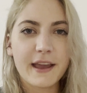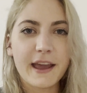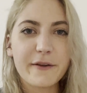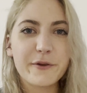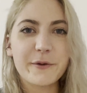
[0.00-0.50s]

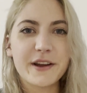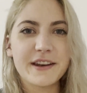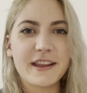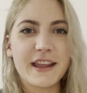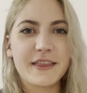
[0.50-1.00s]
Hey
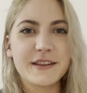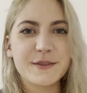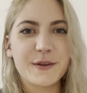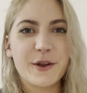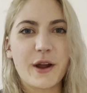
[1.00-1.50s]
everyone, in this
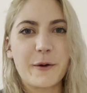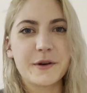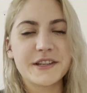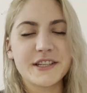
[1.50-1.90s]
video I wanted